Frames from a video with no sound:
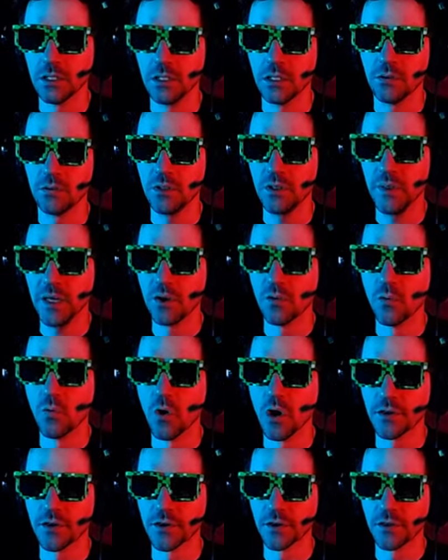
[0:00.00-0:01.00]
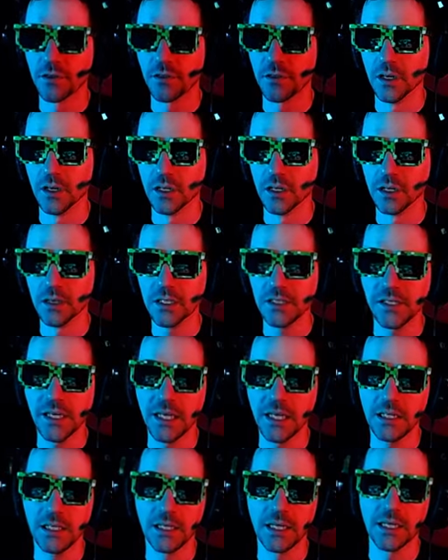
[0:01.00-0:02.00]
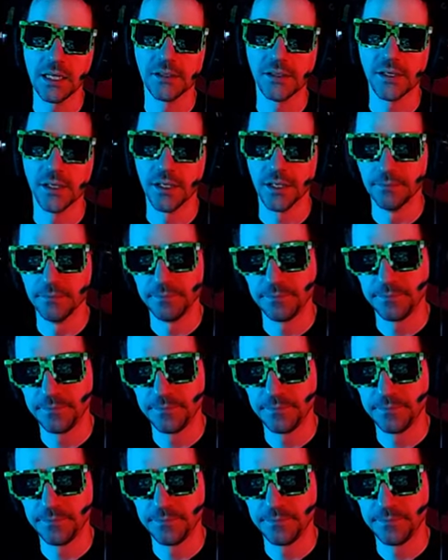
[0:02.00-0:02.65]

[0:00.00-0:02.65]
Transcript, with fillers: What about Water Thug? Let's analyze him.